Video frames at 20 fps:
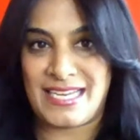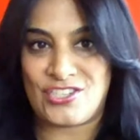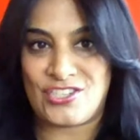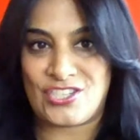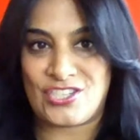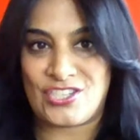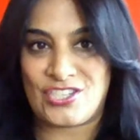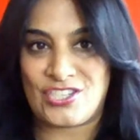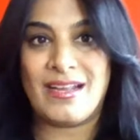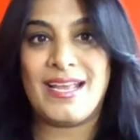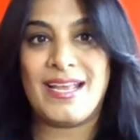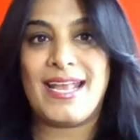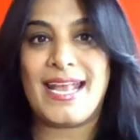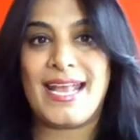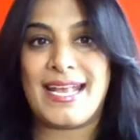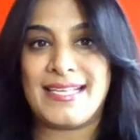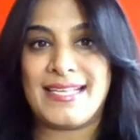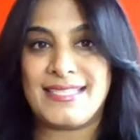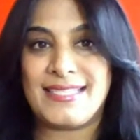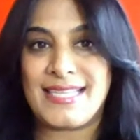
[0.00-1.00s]
meditation,
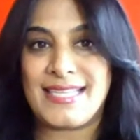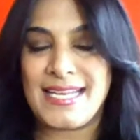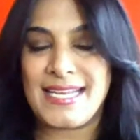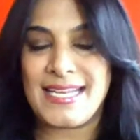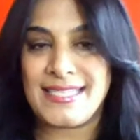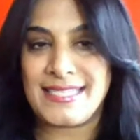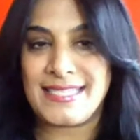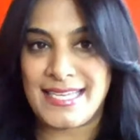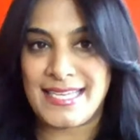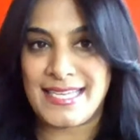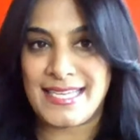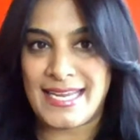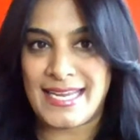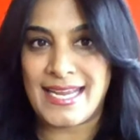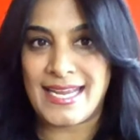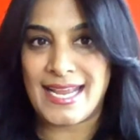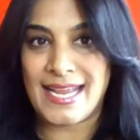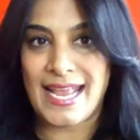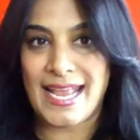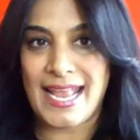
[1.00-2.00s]

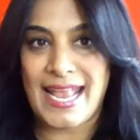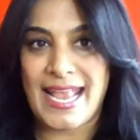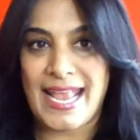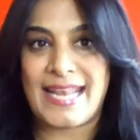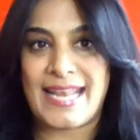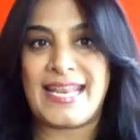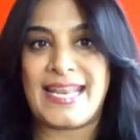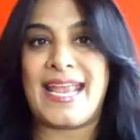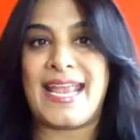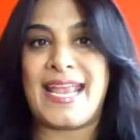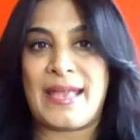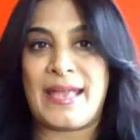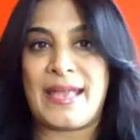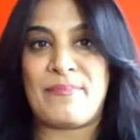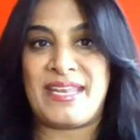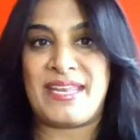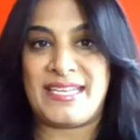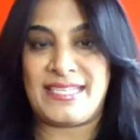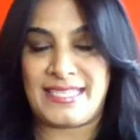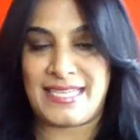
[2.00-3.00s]

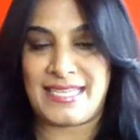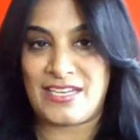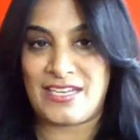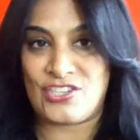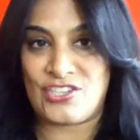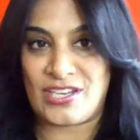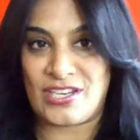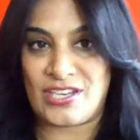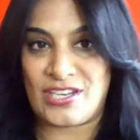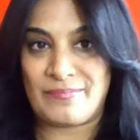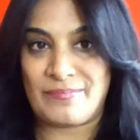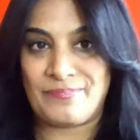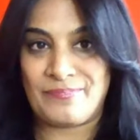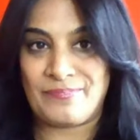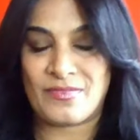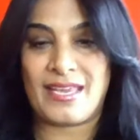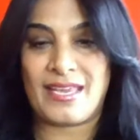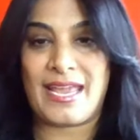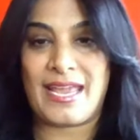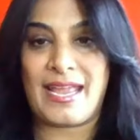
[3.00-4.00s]
S-A-T-N-A-M meditation,
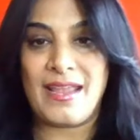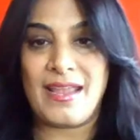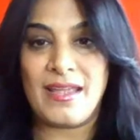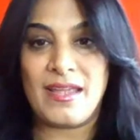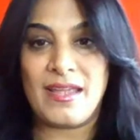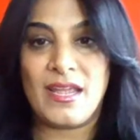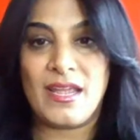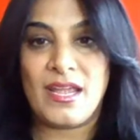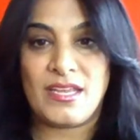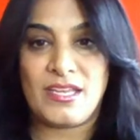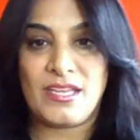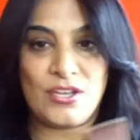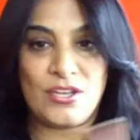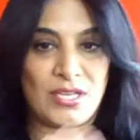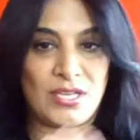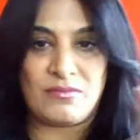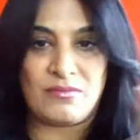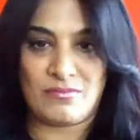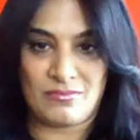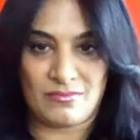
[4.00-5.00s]
okay?
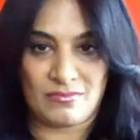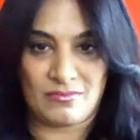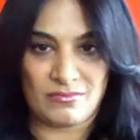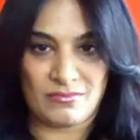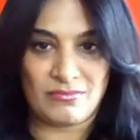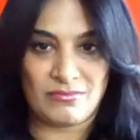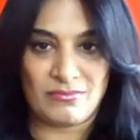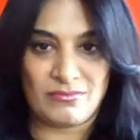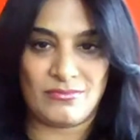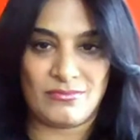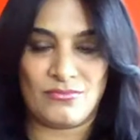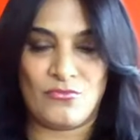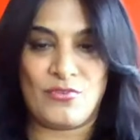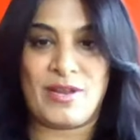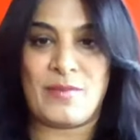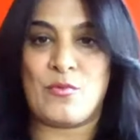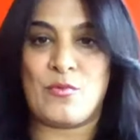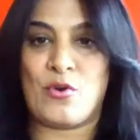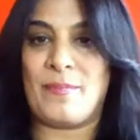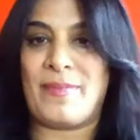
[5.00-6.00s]
You can
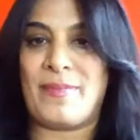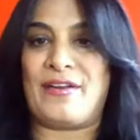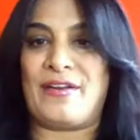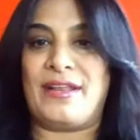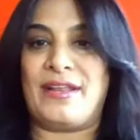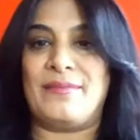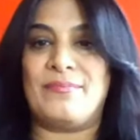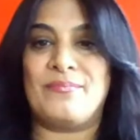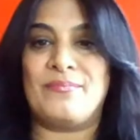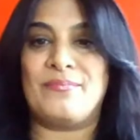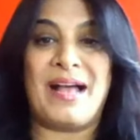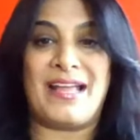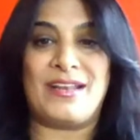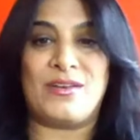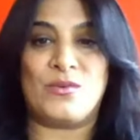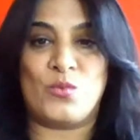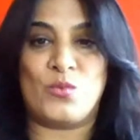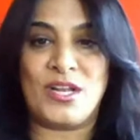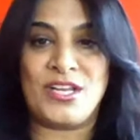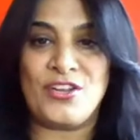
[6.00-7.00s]
read more about it.
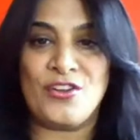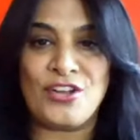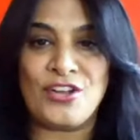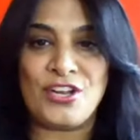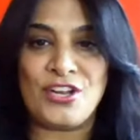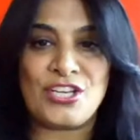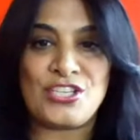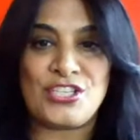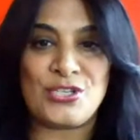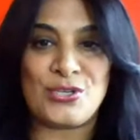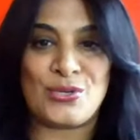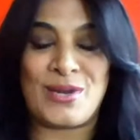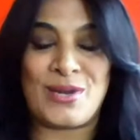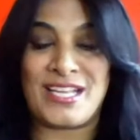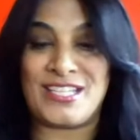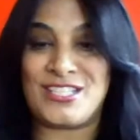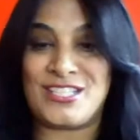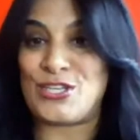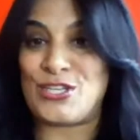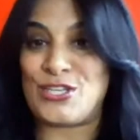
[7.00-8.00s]
But what you're going to
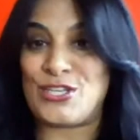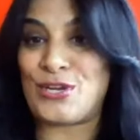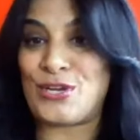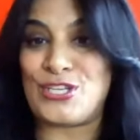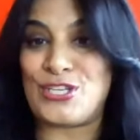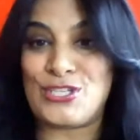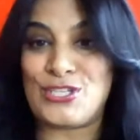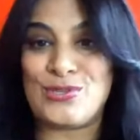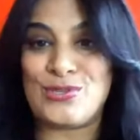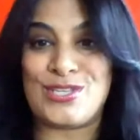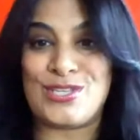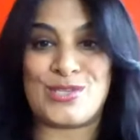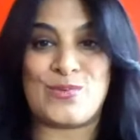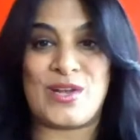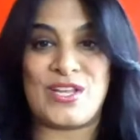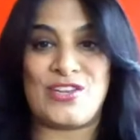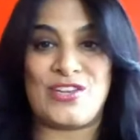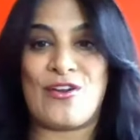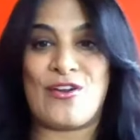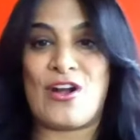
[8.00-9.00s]
do, and so you can do
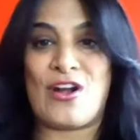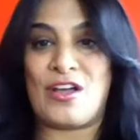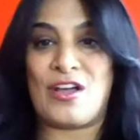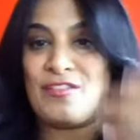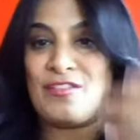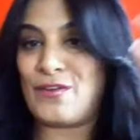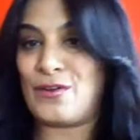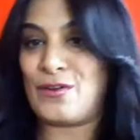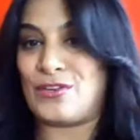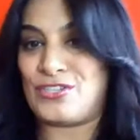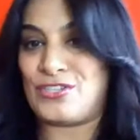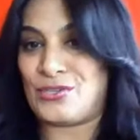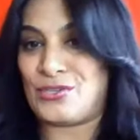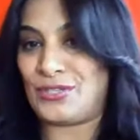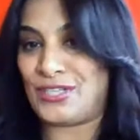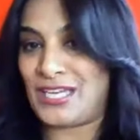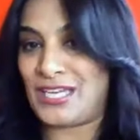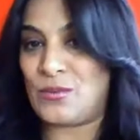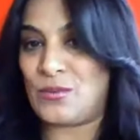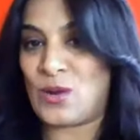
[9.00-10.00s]
this when you're on the phone
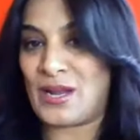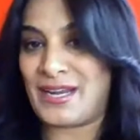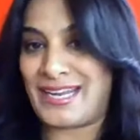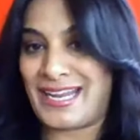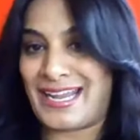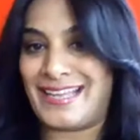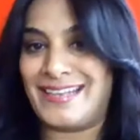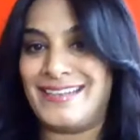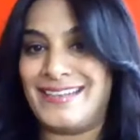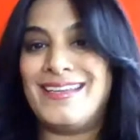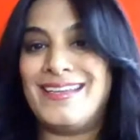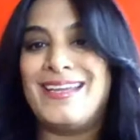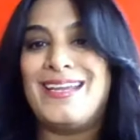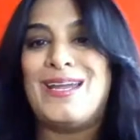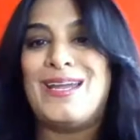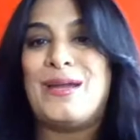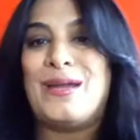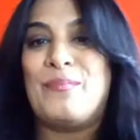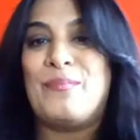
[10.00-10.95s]
because you only need one hand.